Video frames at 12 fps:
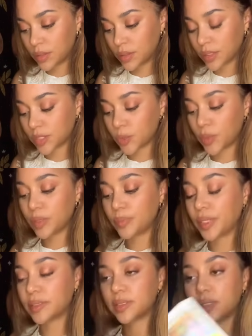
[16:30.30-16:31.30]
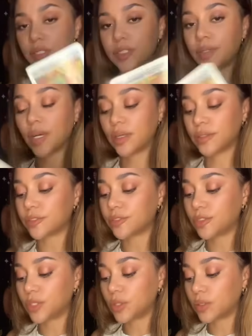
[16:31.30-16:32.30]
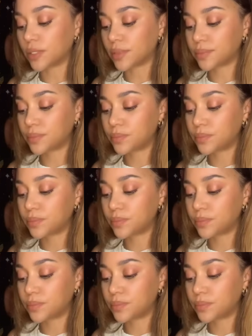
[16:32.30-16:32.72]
This Queen of Pentacles fell on the floor.